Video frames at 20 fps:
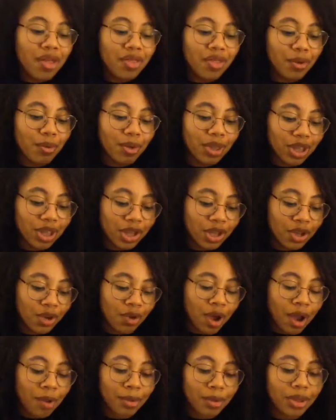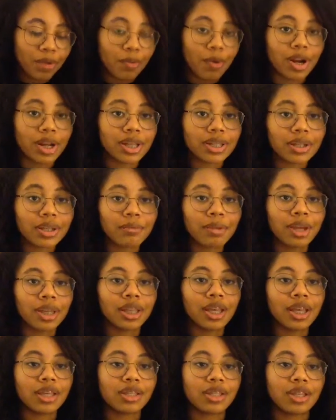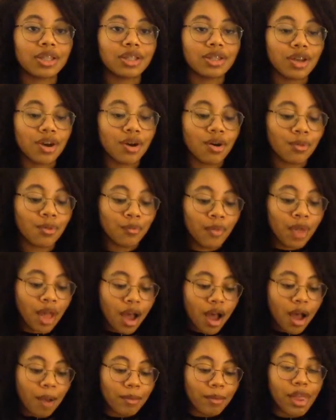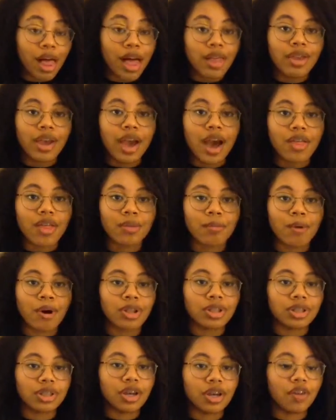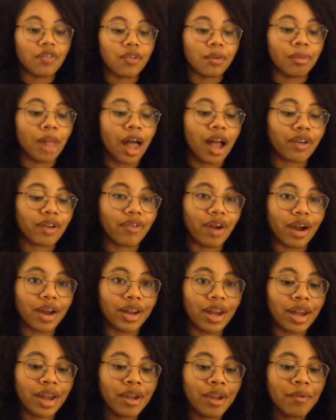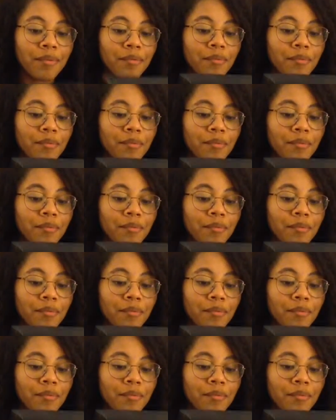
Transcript: They're really cute. I really wanted some like this. And so I'm glad they had them on sale for Black Friday.